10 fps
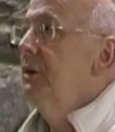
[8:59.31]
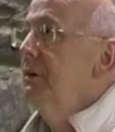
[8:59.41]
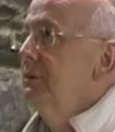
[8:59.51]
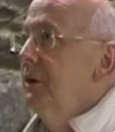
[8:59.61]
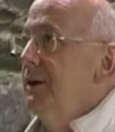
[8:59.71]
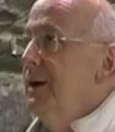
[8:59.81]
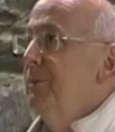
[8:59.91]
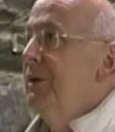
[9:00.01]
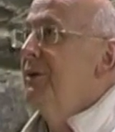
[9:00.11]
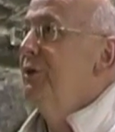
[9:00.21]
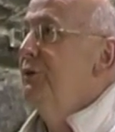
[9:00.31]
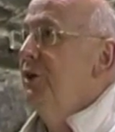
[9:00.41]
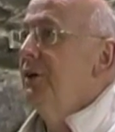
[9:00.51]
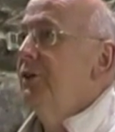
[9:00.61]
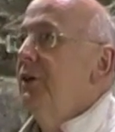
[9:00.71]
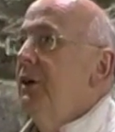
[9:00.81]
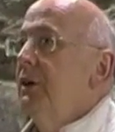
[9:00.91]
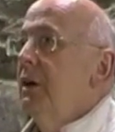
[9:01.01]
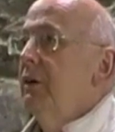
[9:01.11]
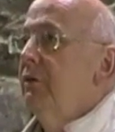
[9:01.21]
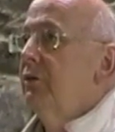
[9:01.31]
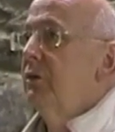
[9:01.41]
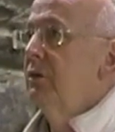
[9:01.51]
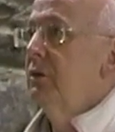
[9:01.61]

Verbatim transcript: the dynamic of death in life.